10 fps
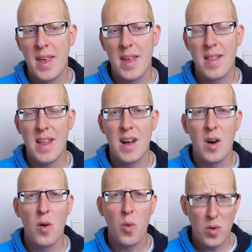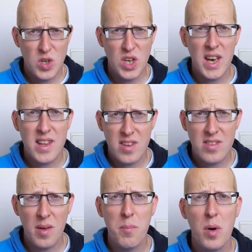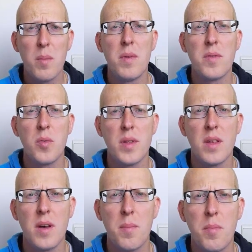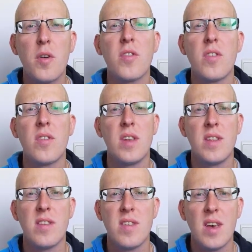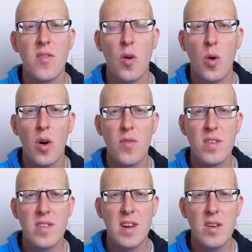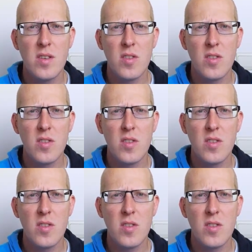Now she had some problems with the person in the CFO office there,